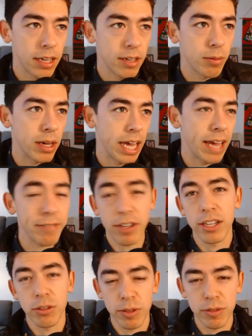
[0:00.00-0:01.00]
while I have
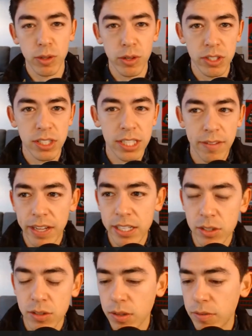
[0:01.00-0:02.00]
gone to thrift stores and stuff, I
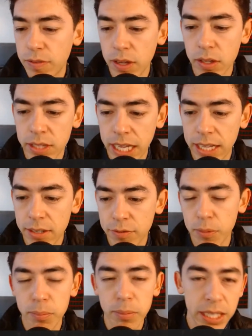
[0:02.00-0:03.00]
just felt that
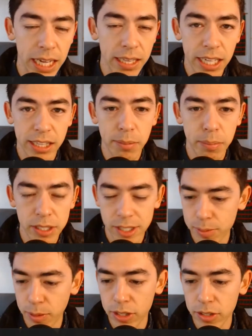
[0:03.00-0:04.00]
for me, I like the
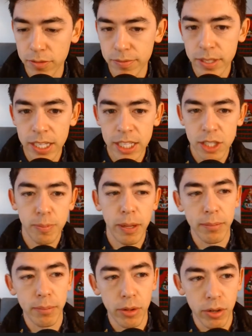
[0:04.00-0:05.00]
business model of
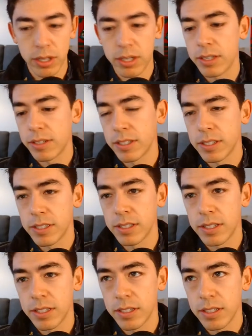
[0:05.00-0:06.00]
spend more
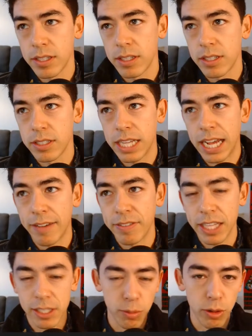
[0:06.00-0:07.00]
to have
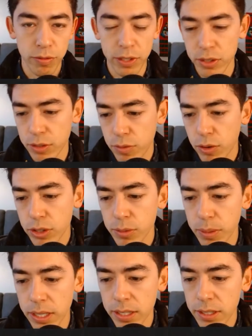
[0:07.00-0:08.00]
things more filtered for you.
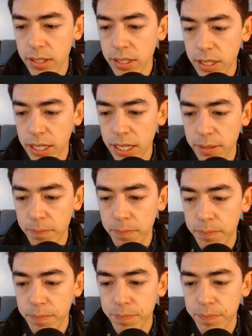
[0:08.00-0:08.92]
But um,